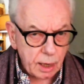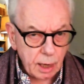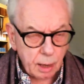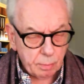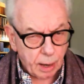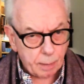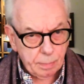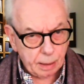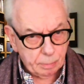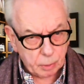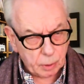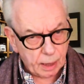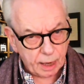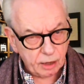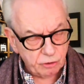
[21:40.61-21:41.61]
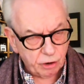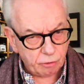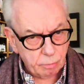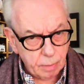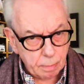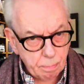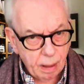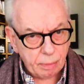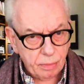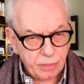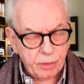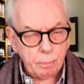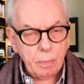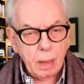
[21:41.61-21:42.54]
by people like Jeremy Bentham,